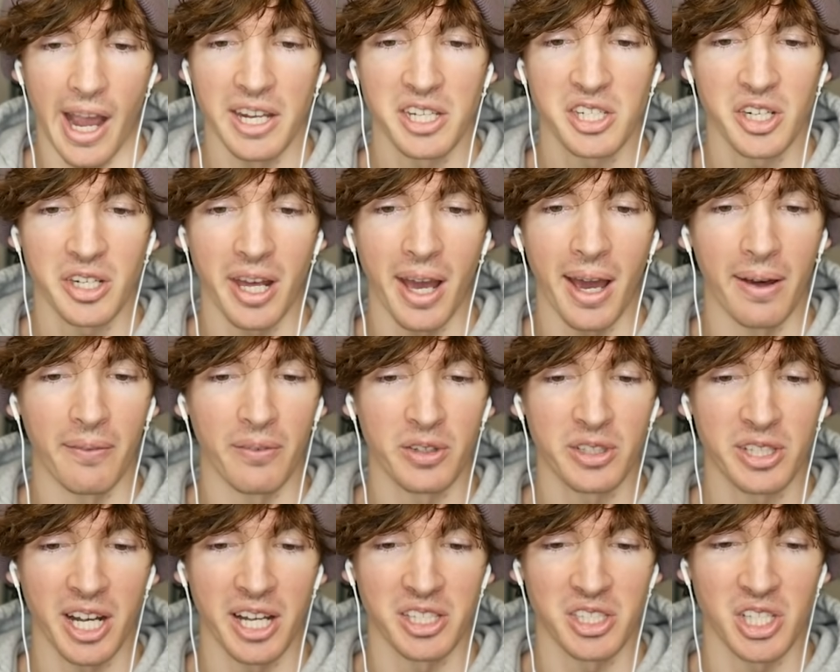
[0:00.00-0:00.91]
I should
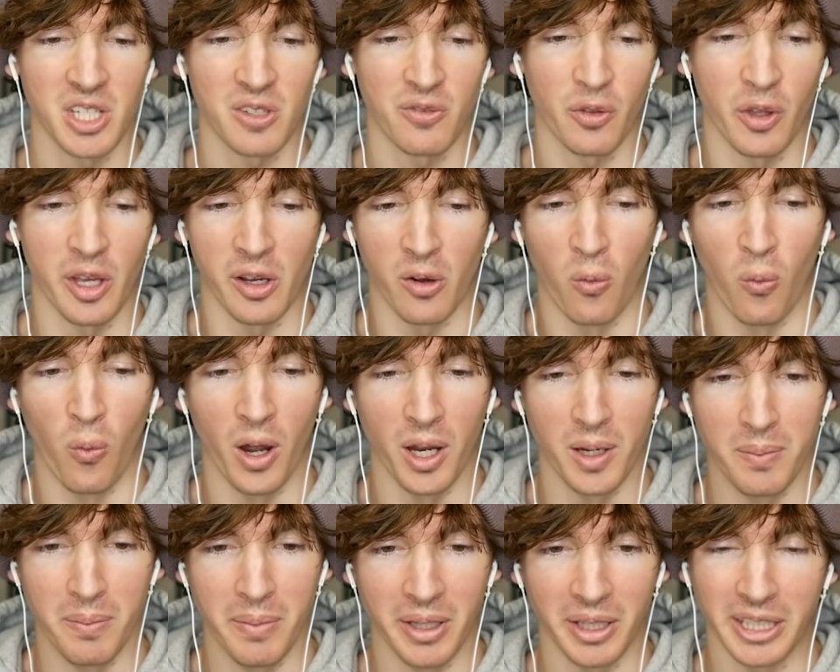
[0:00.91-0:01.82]
advertise this for like
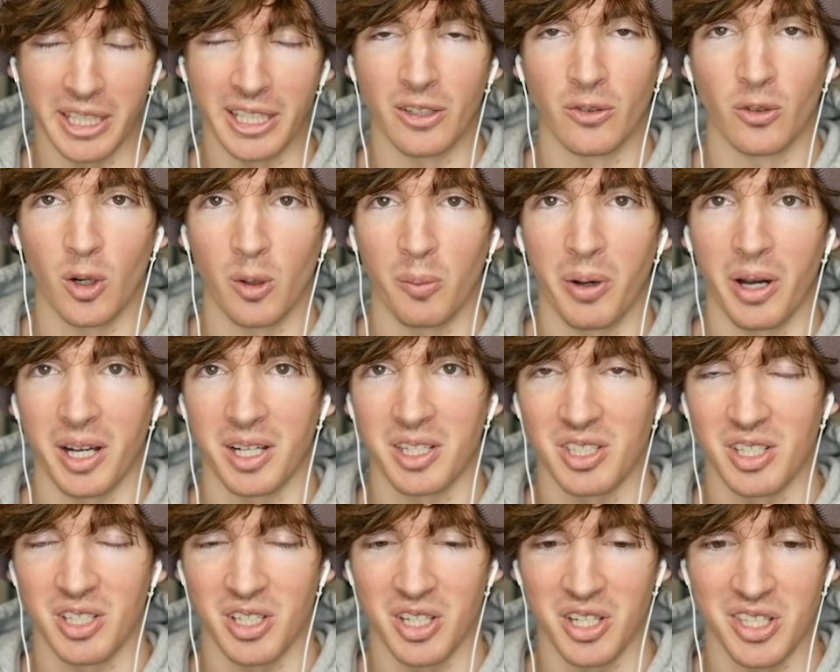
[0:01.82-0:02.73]
1 million
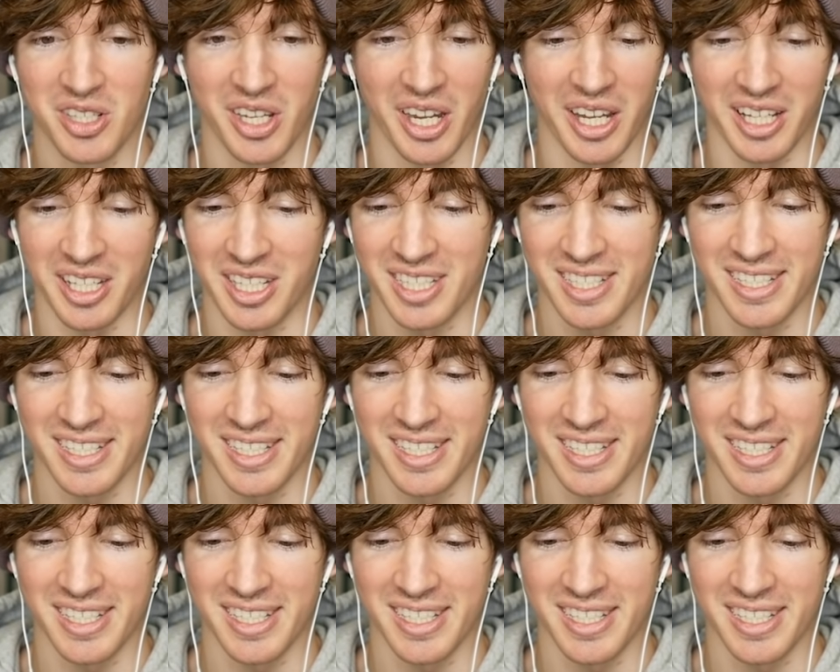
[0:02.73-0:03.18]
Robux and just like